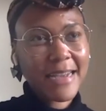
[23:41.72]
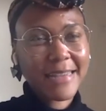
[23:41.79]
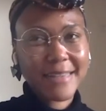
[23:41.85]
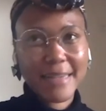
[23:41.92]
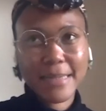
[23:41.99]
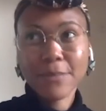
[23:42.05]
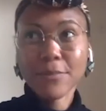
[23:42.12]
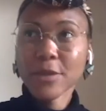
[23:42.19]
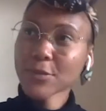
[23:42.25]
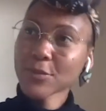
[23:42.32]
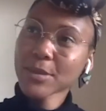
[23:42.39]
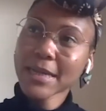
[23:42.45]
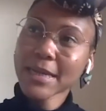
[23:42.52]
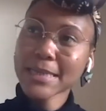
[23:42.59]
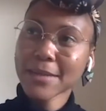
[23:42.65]
It's like somebody
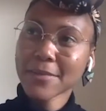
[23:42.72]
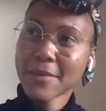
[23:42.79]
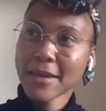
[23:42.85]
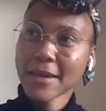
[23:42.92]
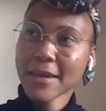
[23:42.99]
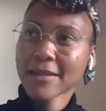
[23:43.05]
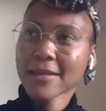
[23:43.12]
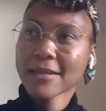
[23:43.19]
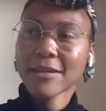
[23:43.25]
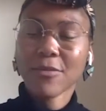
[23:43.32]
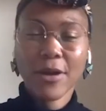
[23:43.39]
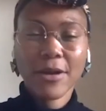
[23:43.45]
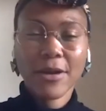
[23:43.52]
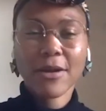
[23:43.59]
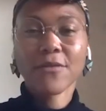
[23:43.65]
will say something, and
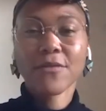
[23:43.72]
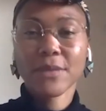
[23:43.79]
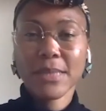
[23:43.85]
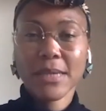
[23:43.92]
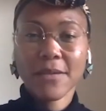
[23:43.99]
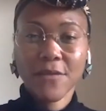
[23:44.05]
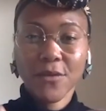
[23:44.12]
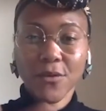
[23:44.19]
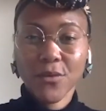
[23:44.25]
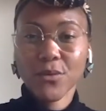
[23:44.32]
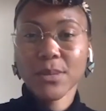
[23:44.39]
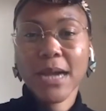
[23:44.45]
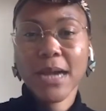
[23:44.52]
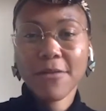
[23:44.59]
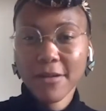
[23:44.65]
obviously if you're
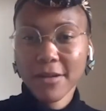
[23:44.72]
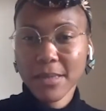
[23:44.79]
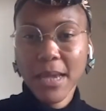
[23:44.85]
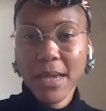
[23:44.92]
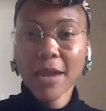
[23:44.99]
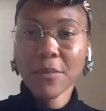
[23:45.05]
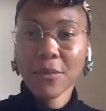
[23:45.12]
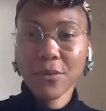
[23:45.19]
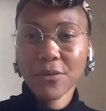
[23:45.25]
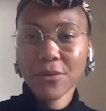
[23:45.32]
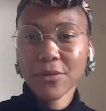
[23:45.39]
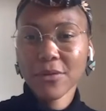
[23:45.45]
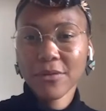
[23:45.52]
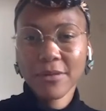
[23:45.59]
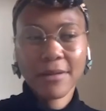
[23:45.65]
all sat around a table
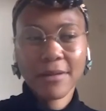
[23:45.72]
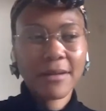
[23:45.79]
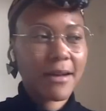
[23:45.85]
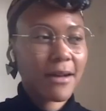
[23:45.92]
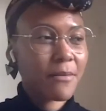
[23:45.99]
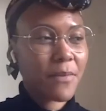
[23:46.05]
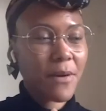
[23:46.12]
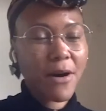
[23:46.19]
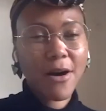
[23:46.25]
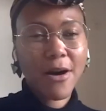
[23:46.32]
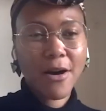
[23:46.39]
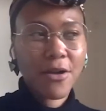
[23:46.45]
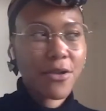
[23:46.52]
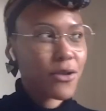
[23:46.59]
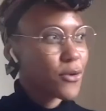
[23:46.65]
or at a
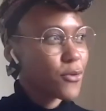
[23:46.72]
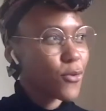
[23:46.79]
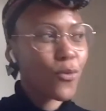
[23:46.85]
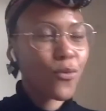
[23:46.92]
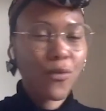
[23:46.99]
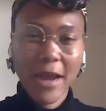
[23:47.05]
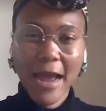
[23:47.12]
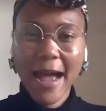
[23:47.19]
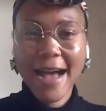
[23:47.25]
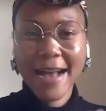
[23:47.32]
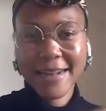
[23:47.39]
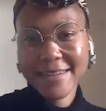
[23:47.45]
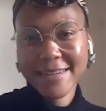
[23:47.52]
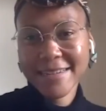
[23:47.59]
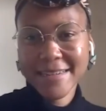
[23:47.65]
bar, you all react
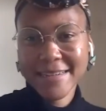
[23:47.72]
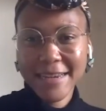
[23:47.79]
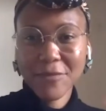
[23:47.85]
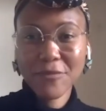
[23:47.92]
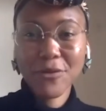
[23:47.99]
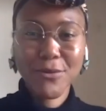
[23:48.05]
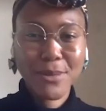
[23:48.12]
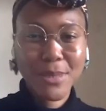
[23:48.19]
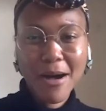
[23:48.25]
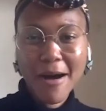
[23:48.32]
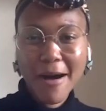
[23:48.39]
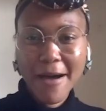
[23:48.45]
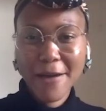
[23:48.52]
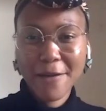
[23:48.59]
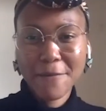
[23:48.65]
in real
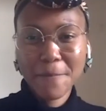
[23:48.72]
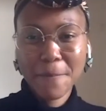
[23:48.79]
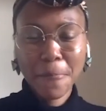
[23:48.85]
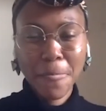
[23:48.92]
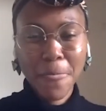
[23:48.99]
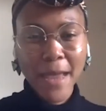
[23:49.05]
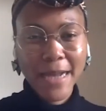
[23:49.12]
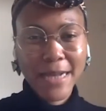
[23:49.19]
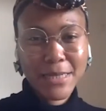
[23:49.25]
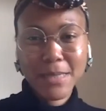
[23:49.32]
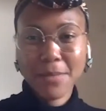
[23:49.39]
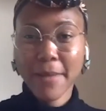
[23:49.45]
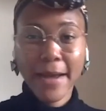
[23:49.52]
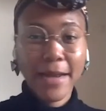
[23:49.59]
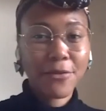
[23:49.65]
time. And it
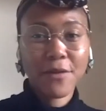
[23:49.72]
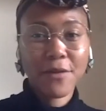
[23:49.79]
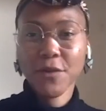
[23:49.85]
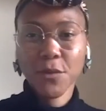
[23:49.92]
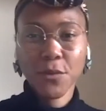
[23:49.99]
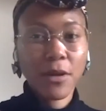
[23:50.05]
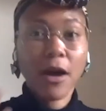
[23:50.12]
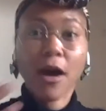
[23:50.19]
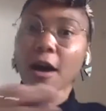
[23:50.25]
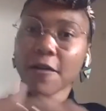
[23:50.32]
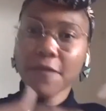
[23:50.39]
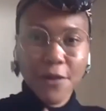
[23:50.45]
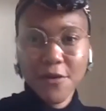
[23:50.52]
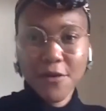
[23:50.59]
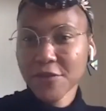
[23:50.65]
doesn't matter if you
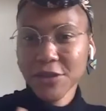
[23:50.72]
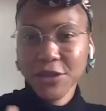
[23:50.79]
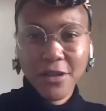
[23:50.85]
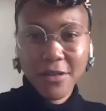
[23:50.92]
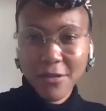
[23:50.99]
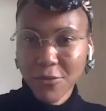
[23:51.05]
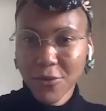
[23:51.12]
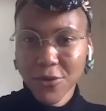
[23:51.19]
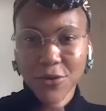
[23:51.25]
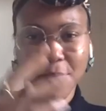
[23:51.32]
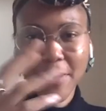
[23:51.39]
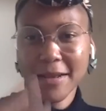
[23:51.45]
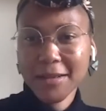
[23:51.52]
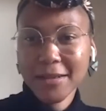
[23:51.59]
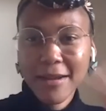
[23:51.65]
laugh over each other or you
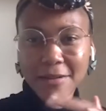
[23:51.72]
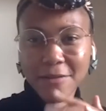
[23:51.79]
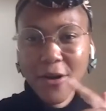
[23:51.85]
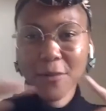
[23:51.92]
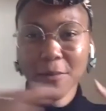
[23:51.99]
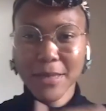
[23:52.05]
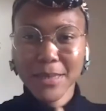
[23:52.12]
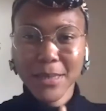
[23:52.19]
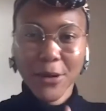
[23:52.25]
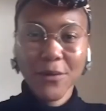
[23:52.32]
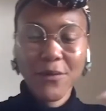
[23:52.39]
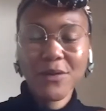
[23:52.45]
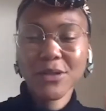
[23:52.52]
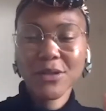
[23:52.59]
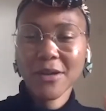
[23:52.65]
make kind of comments
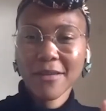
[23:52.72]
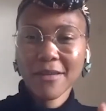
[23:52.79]
over each